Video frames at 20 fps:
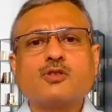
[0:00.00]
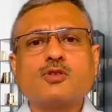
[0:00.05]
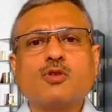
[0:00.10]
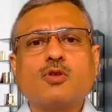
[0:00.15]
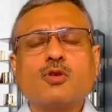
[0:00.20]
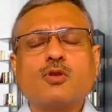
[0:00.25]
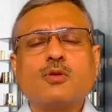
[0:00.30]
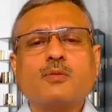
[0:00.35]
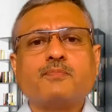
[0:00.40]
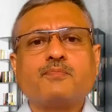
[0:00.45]

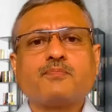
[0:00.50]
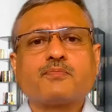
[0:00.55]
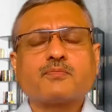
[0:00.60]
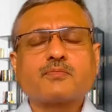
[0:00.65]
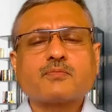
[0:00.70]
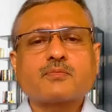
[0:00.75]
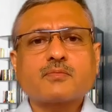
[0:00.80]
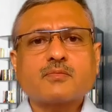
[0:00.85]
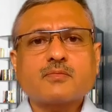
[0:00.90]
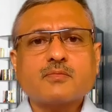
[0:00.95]
So
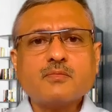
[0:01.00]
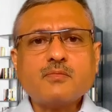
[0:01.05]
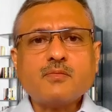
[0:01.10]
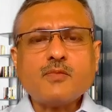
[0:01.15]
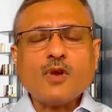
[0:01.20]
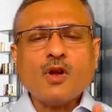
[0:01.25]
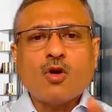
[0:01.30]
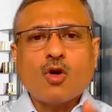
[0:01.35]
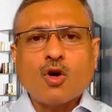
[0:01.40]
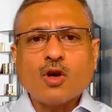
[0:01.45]

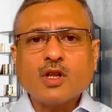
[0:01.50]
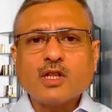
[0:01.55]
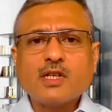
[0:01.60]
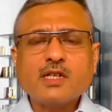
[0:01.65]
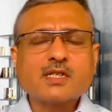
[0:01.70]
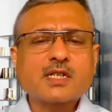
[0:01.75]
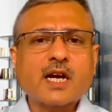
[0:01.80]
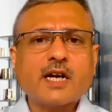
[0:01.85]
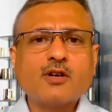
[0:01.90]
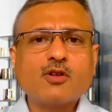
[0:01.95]
all
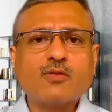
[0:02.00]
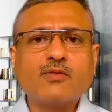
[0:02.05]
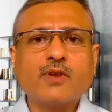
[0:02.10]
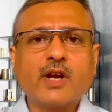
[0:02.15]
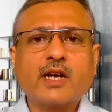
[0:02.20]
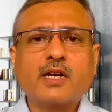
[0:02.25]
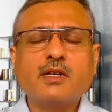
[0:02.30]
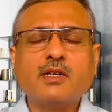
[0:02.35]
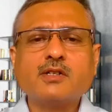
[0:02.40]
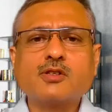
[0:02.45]
these kind
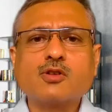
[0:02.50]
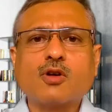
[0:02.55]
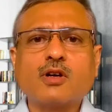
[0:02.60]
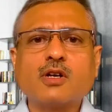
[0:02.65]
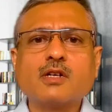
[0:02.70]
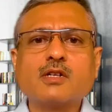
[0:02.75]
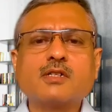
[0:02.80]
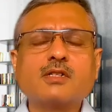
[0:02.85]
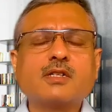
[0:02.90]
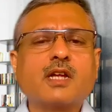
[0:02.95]
of neck
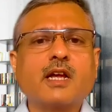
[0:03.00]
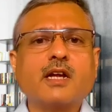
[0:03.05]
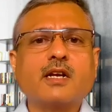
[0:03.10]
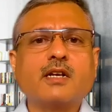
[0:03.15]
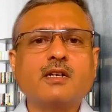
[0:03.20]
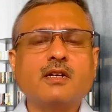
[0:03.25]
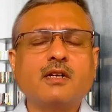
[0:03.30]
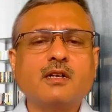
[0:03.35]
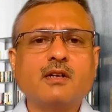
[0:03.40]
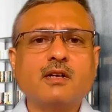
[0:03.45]
disorders
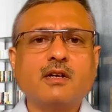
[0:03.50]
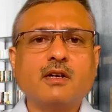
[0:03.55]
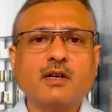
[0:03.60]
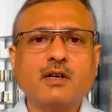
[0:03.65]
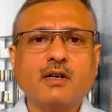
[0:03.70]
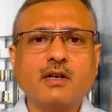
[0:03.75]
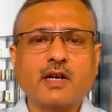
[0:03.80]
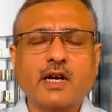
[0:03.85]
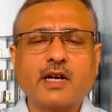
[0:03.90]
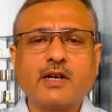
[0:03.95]
can
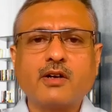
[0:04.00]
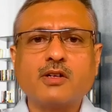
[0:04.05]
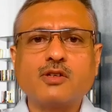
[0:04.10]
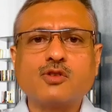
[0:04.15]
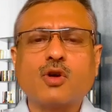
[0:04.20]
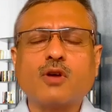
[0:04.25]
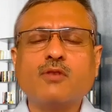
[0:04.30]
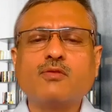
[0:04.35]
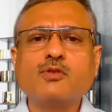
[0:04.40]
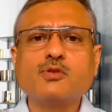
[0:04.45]
get
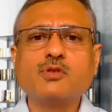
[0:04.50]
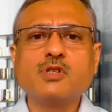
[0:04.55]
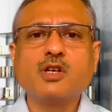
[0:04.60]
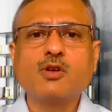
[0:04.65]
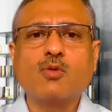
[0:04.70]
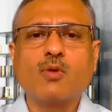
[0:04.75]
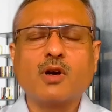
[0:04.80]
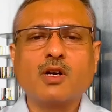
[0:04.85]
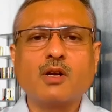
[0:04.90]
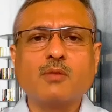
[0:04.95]
resolved
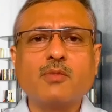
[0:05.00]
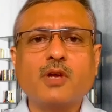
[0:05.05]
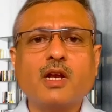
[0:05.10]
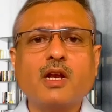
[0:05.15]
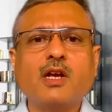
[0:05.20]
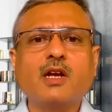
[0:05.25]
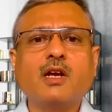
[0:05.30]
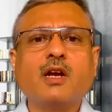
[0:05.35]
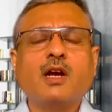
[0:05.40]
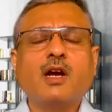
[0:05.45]
using quantum
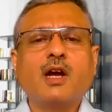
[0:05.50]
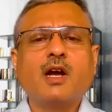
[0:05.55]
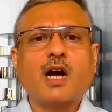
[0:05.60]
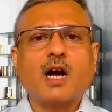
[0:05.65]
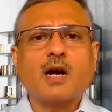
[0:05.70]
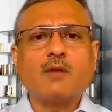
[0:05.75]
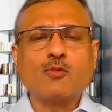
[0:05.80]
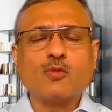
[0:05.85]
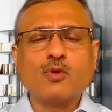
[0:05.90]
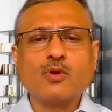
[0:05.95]
healing.
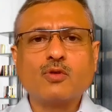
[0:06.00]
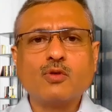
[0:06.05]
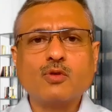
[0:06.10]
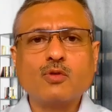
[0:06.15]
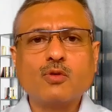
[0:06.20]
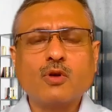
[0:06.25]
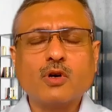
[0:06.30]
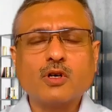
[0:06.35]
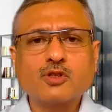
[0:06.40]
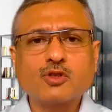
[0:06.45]
I'm going
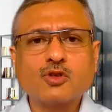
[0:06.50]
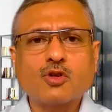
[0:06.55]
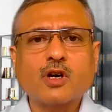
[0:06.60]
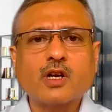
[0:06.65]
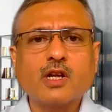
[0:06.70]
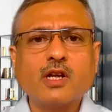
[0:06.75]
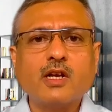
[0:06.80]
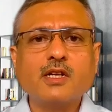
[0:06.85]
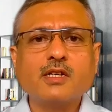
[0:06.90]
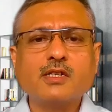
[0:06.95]
to do a
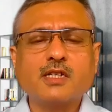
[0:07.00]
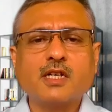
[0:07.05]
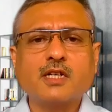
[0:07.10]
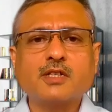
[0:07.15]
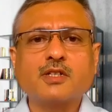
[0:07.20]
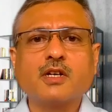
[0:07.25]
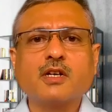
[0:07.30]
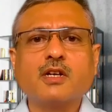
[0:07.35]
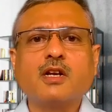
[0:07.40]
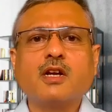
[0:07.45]
short healing
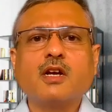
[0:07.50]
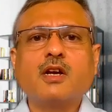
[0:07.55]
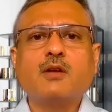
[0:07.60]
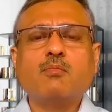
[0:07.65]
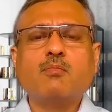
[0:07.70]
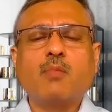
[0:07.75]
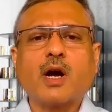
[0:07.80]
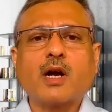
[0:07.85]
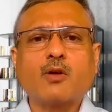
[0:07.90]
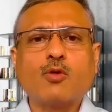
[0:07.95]
session
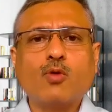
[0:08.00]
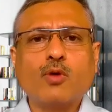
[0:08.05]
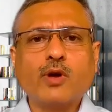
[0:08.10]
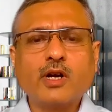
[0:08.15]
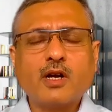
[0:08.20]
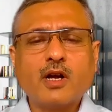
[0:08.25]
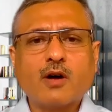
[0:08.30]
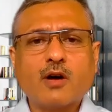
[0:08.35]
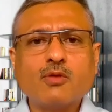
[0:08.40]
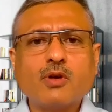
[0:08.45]
by
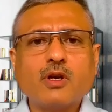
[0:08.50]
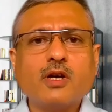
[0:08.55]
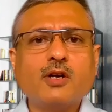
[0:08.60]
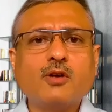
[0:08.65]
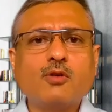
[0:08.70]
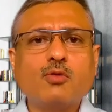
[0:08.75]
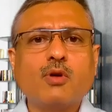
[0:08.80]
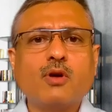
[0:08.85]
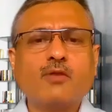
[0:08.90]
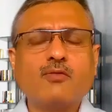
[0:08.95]
going down
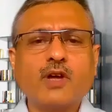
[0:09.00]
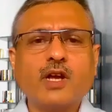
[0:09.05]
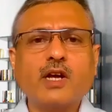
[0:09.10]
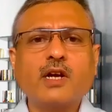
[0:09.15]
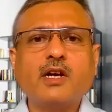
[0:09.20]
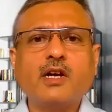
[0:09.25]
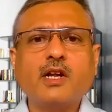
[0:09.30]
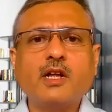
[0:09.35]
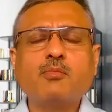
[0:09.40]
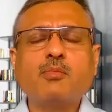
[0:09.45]
into a
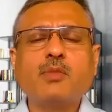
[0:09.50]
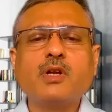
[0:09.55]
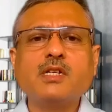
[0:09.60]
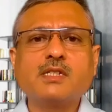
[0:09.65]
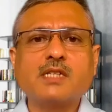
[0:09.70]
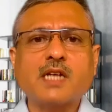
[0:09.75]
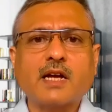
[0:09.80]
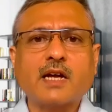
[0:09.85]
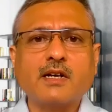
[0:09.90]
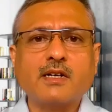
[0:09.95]
very
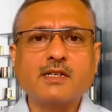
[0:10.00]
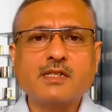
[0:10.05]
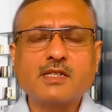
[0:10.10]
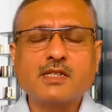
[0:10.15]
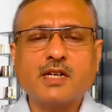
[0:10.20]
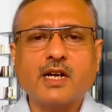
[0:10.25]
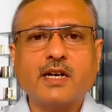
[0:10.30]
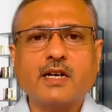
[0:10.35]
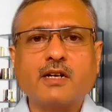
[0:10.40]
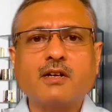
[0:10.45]
deeply silent
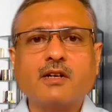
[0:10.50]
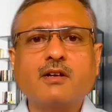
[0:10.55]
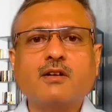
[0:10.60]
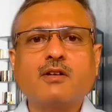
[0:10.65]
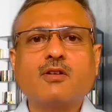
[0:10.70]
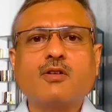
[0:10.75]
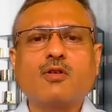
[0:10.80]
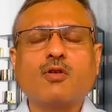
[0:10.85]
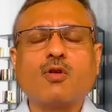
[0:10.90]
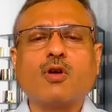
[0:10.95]
state
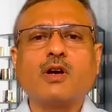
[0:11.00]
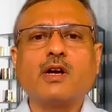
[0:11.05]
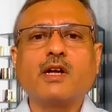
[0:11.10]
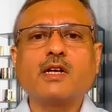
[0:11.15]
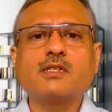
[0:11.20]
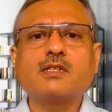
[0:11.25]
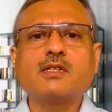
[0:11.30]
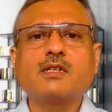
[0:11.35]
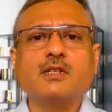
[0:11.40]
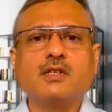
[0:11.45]
called
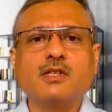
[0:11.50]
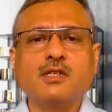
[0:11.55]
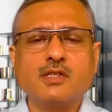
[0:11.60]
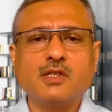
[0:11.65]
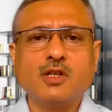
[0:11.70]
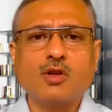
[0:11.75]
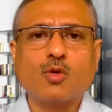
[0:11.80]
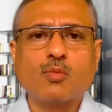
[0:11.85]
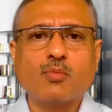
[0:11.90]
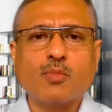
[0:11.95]
as the
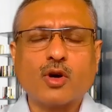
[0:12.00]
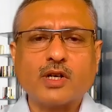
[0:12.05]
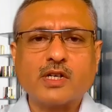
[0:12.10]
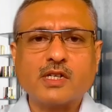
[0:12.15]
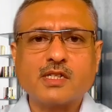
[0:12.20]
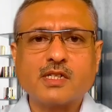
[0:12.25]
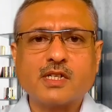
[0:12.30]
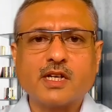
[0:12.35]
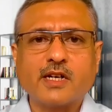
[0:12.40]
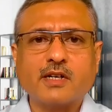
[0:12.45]
zero
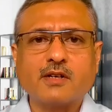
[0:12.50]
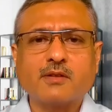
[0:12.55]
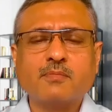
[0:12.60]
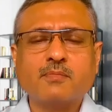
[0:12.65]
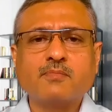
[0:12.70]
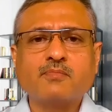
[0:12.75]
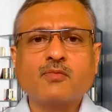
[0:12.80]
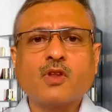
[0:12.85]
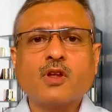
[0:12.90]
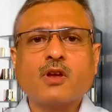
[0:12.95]
point state.